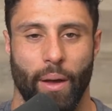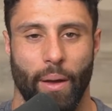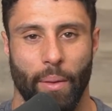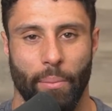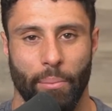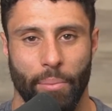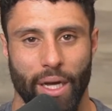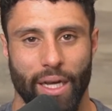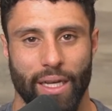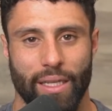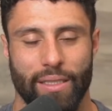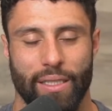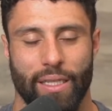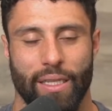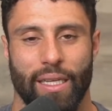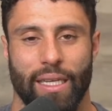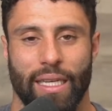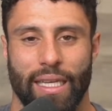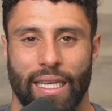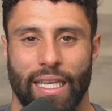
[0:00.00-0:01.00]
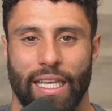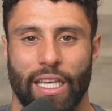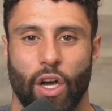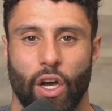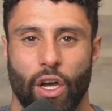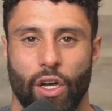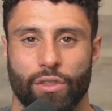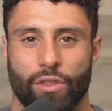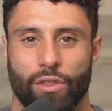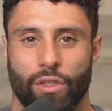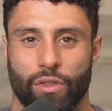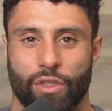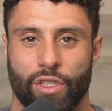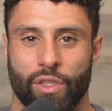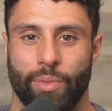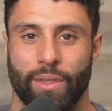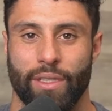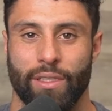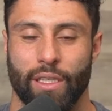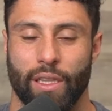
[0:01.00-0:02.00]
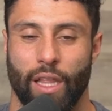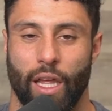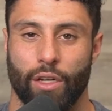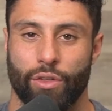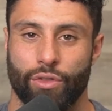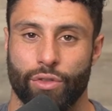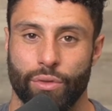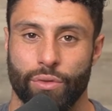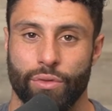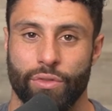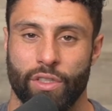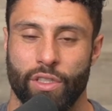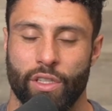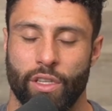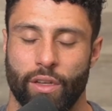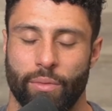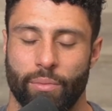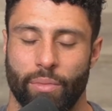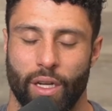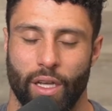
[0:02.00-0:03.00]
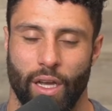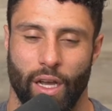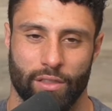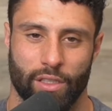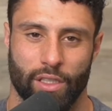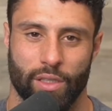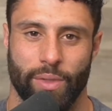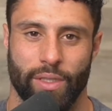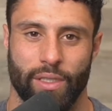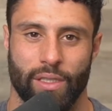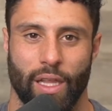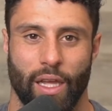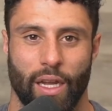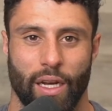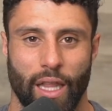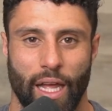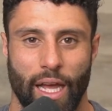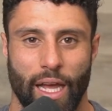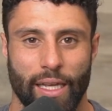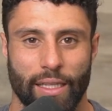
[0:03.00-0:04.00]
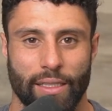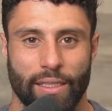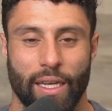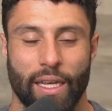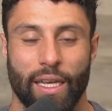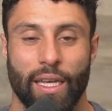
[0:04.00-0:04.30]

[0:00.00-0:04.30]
but he also speaks a lot of truths, but he also speaks a lot of lies.